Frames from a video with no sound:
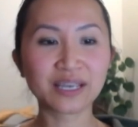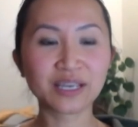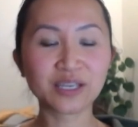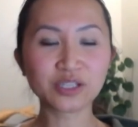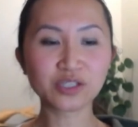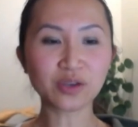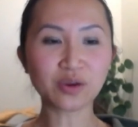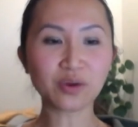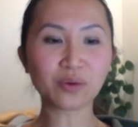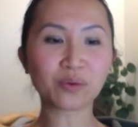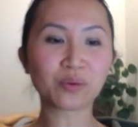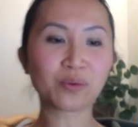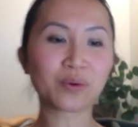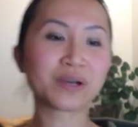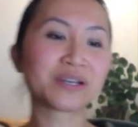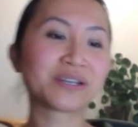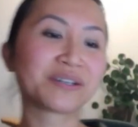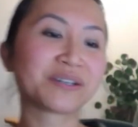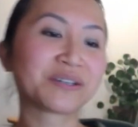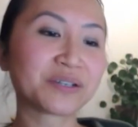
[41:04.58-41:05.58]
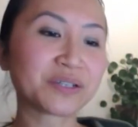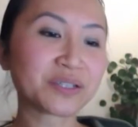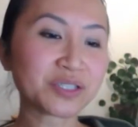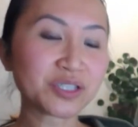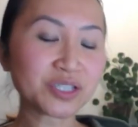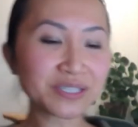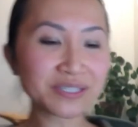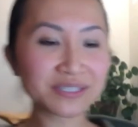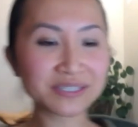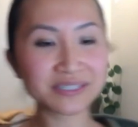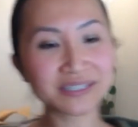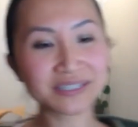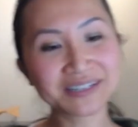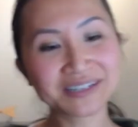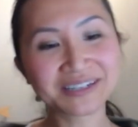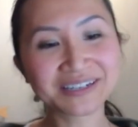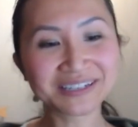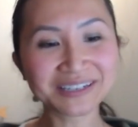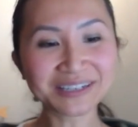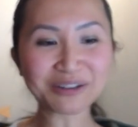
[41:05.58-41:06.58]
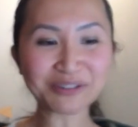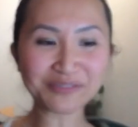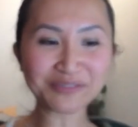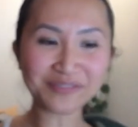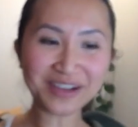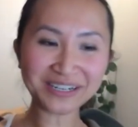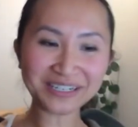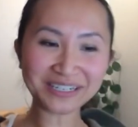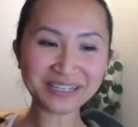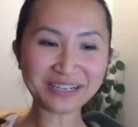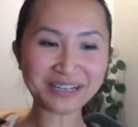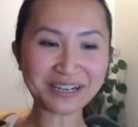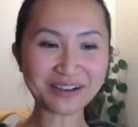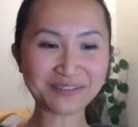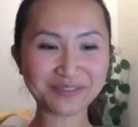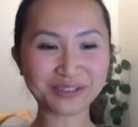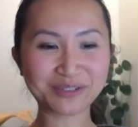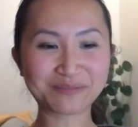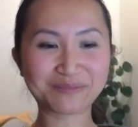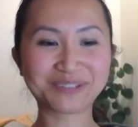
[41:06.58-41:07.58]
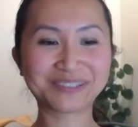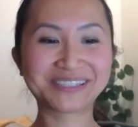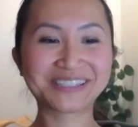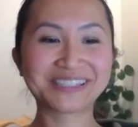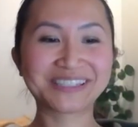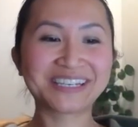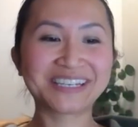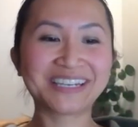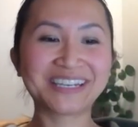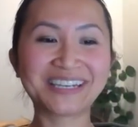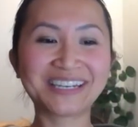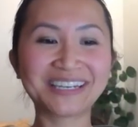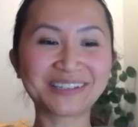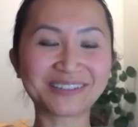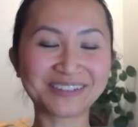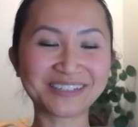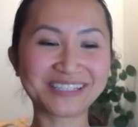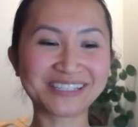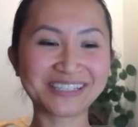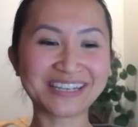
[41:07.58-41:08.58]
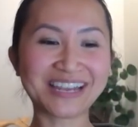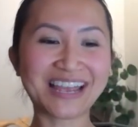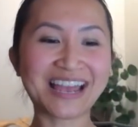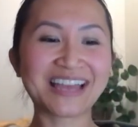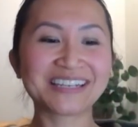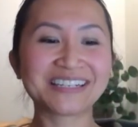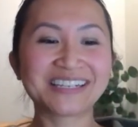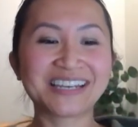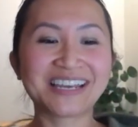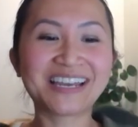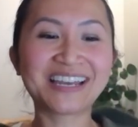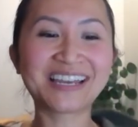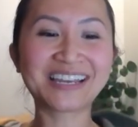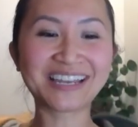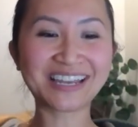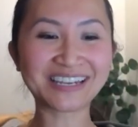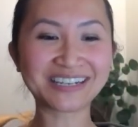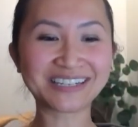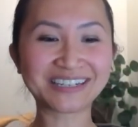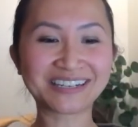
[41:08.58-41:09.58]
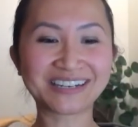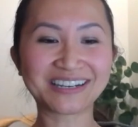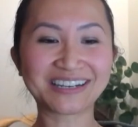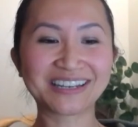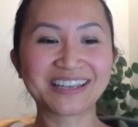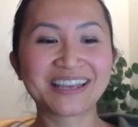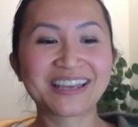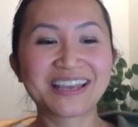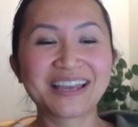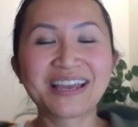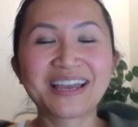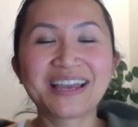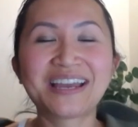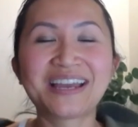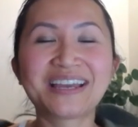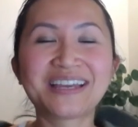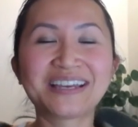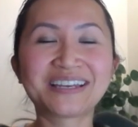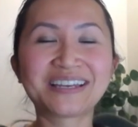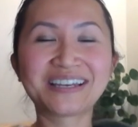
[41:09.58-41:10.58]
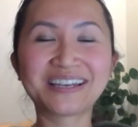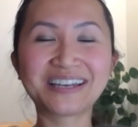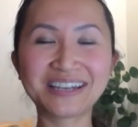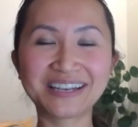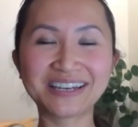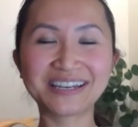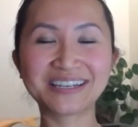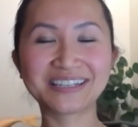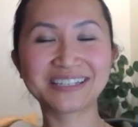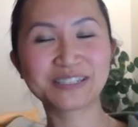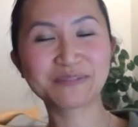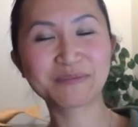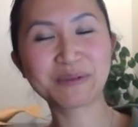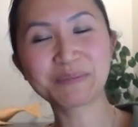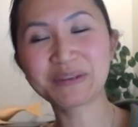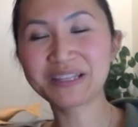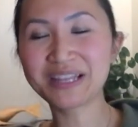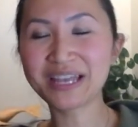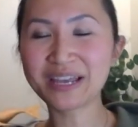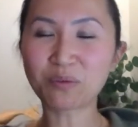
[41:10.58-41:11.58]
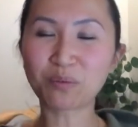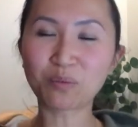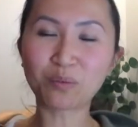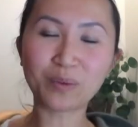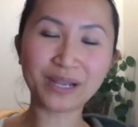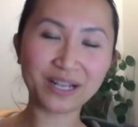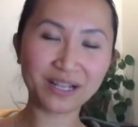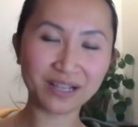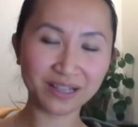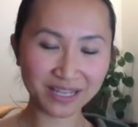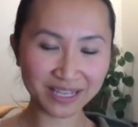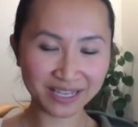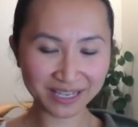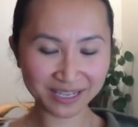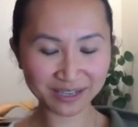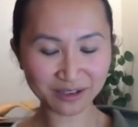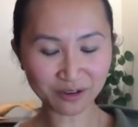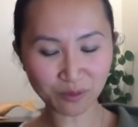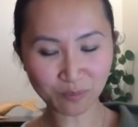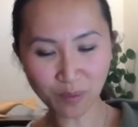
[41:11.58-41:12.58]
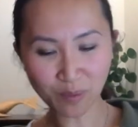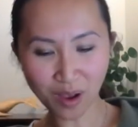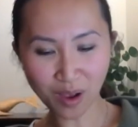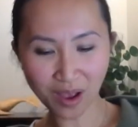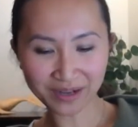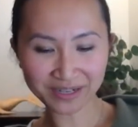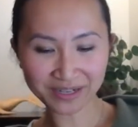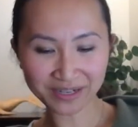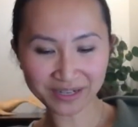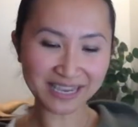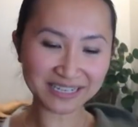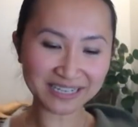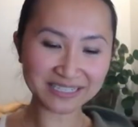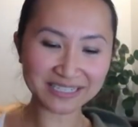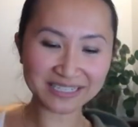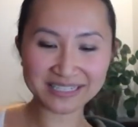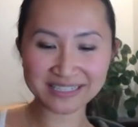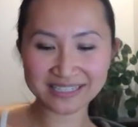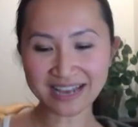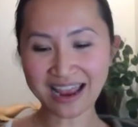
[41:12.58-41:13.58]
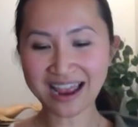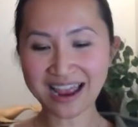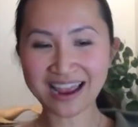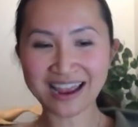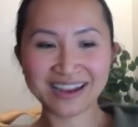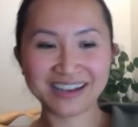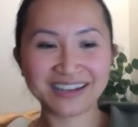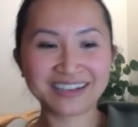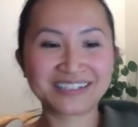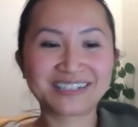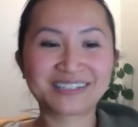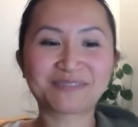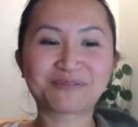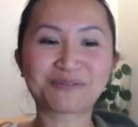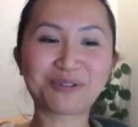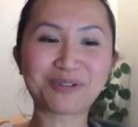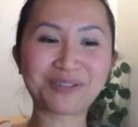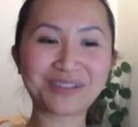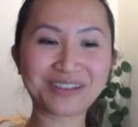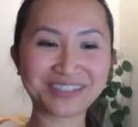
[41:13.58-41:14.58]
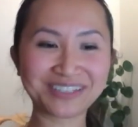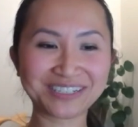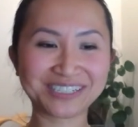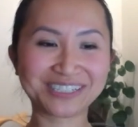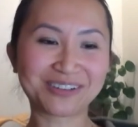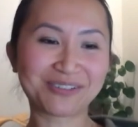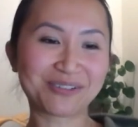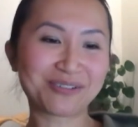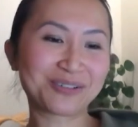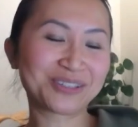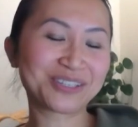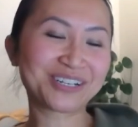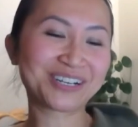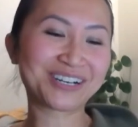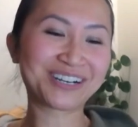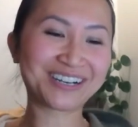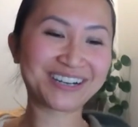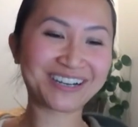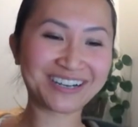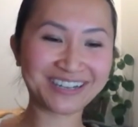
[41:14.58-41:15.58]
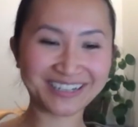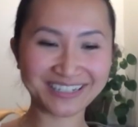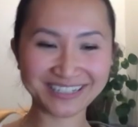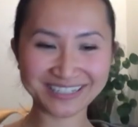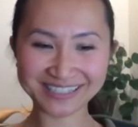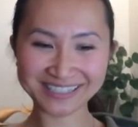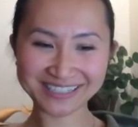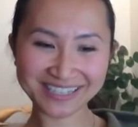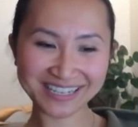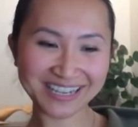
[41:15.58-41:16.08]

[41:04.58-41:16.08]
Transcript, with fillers: so just, you know, finding a comfortable seat or standing, and just maybe like wiggling your body side to side, rolling the shoulders.